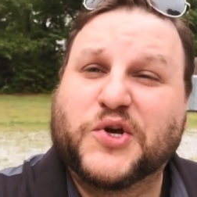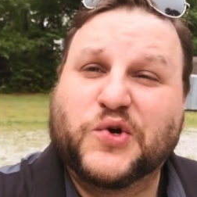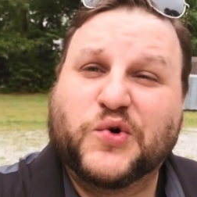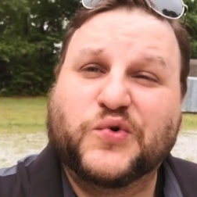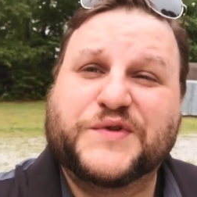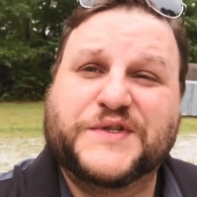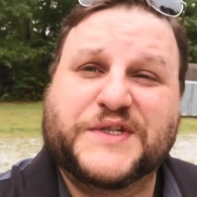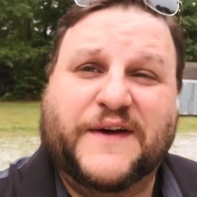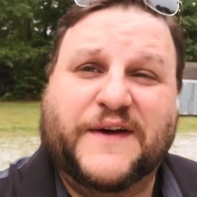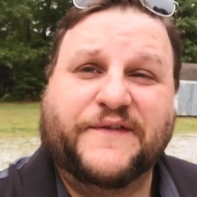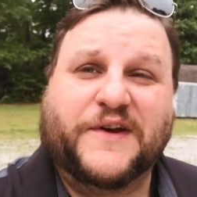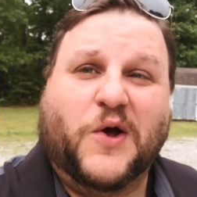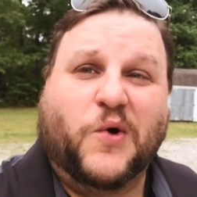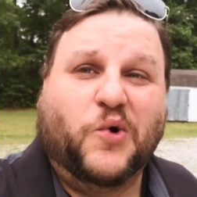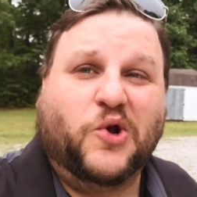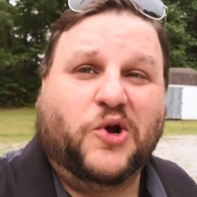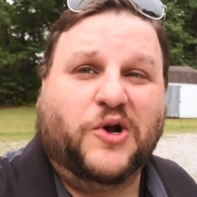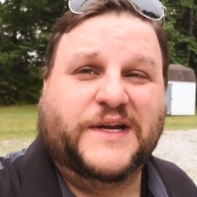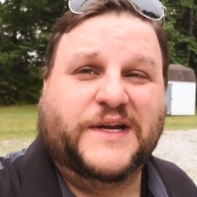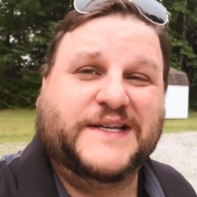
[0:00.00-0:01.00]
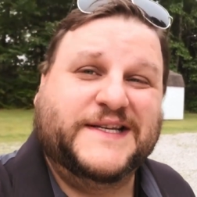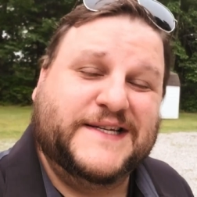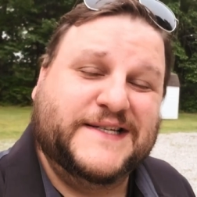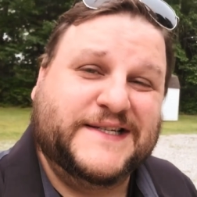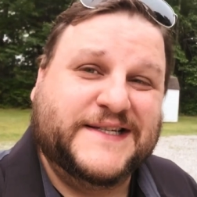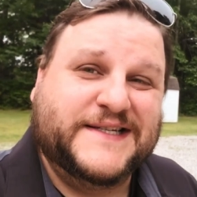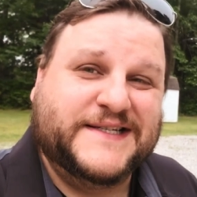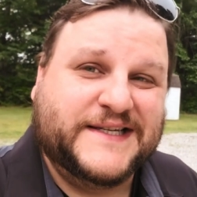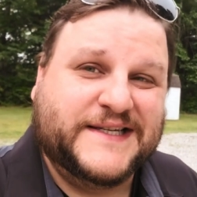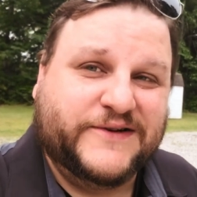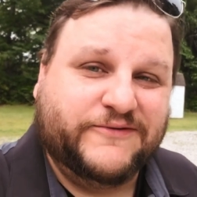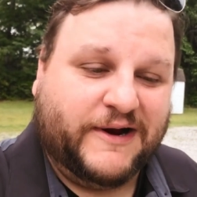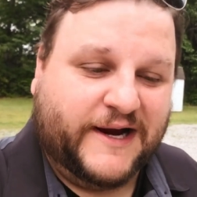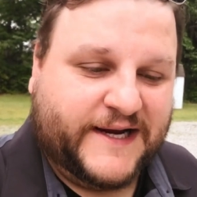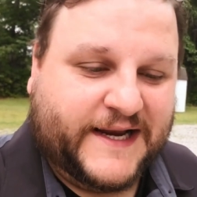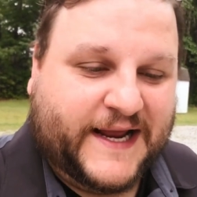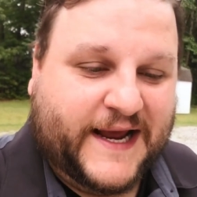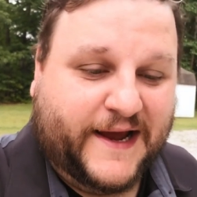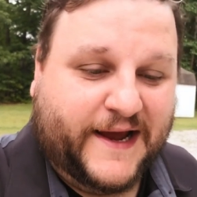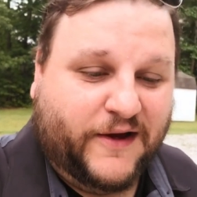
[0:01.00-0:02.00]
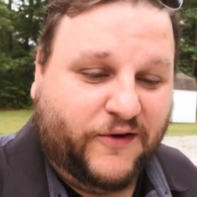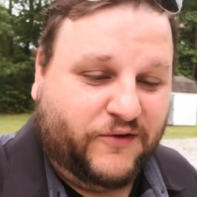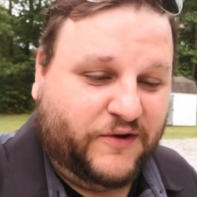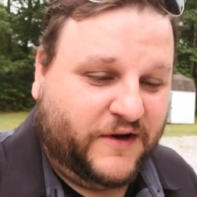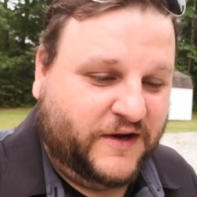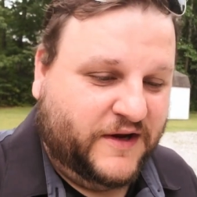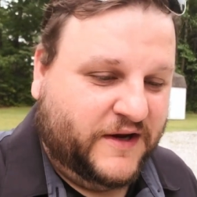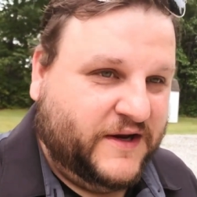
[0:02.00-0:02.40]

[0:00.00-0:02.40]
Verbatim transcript: cool stuff going on at DCC right now.